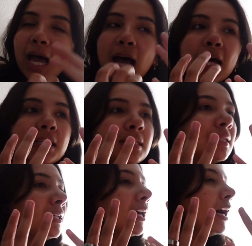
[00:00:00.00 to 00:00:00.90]

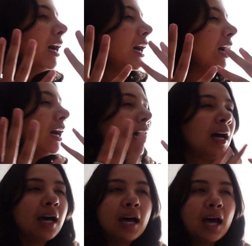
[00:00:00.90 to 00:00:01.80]
as
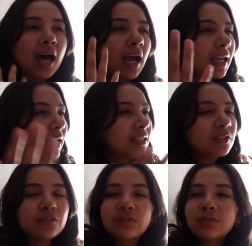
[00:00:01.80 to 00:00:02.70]
I
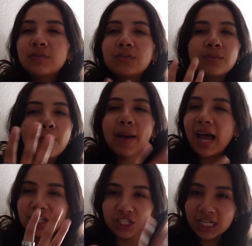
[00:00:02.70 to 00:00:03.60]
guess
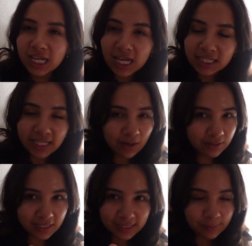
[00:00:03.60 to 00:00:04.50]
passionate as I
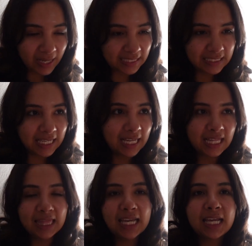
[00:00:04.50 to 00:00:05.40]
was expecting.
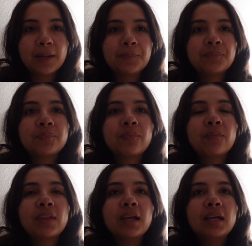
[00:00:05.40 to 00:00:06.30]
Like
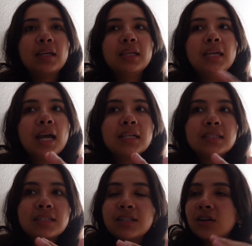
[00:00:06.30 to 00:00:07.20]

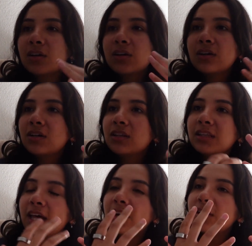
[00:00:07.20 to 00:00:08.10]
yes, their
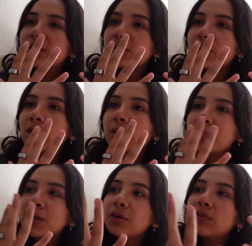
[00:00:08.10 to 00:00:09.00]
letters were
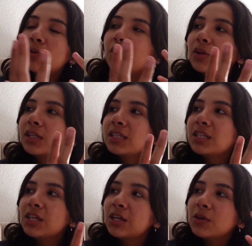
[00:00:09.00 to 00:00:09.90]
beautiful
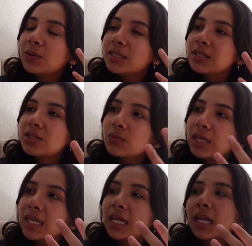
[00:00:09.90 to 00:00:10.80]
and cute and
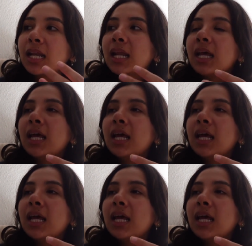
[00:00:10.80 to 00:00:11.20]
sweet and